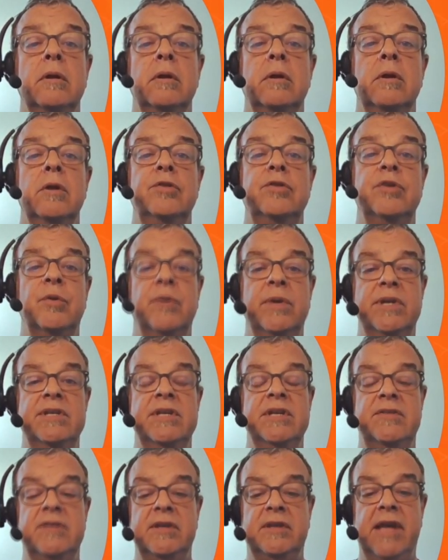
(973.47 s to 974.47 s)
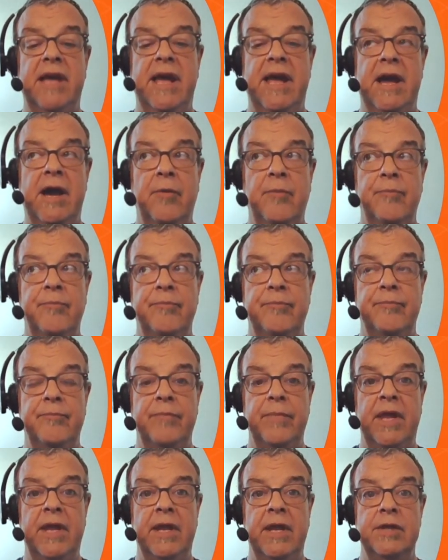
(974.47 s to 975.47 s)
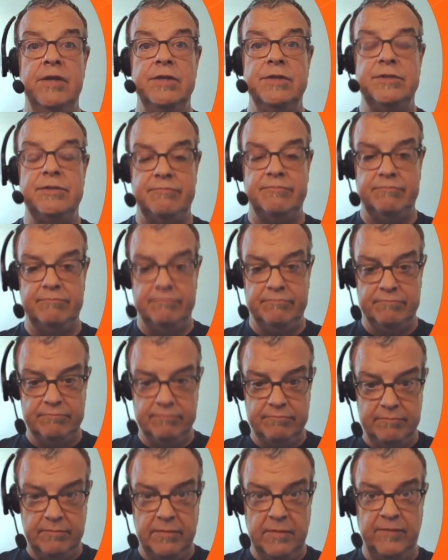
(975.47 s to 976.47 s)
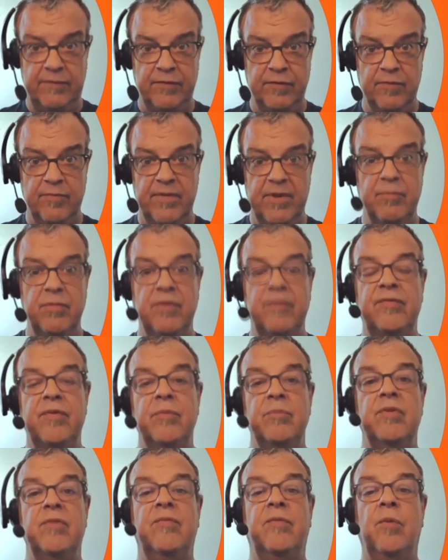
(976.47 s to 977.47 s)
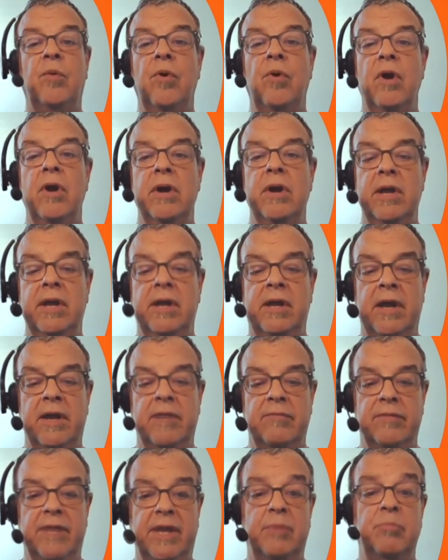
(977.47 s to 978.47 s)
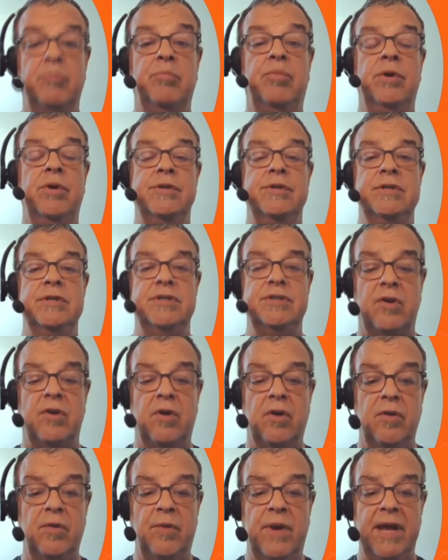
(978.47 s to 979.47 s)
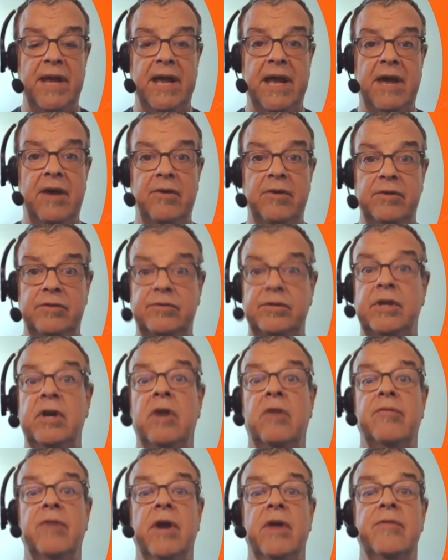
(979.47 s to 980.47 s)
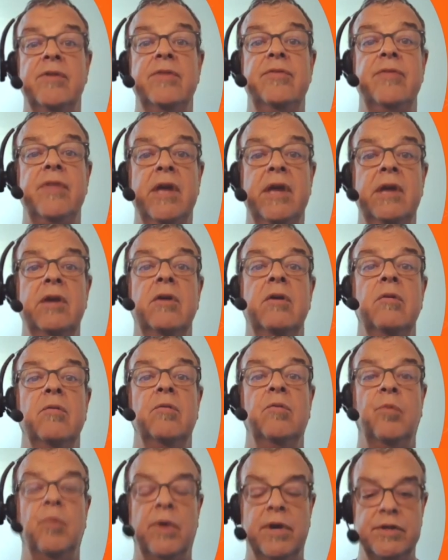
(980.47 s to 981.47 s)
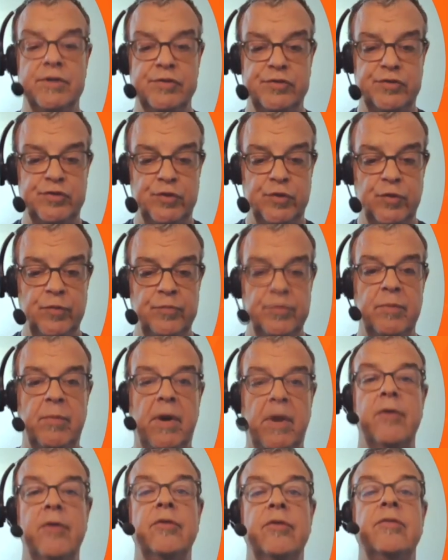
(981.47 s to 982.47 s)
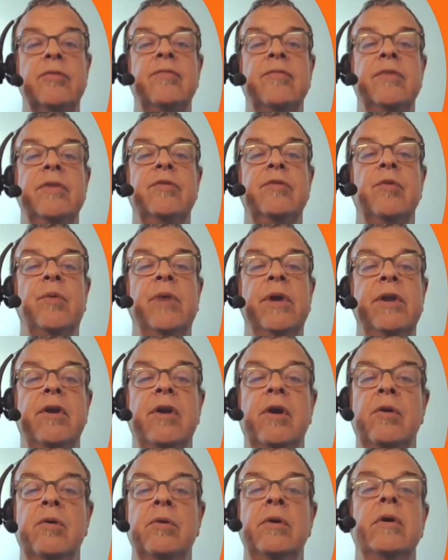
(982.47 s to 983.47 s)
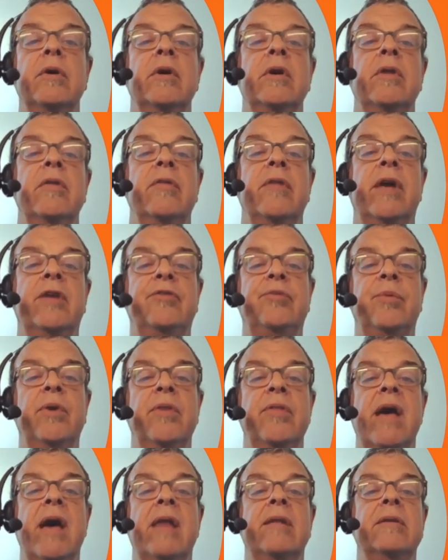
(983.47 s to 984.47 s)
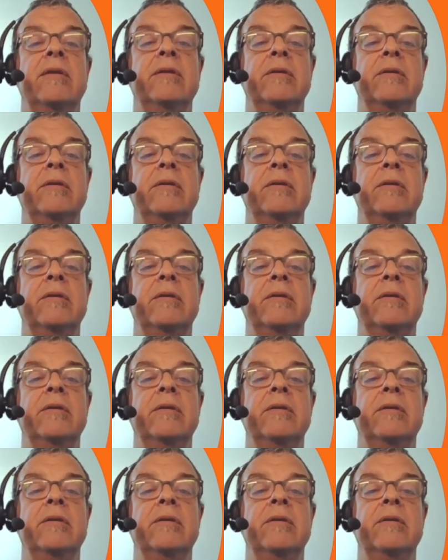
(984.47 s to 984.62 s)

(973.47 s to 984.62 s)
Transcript: So we did the layout, and as if you remember from before, it kind of like pushes it all the way out to cover everything. We want to zoom the model to fit the window. That's where that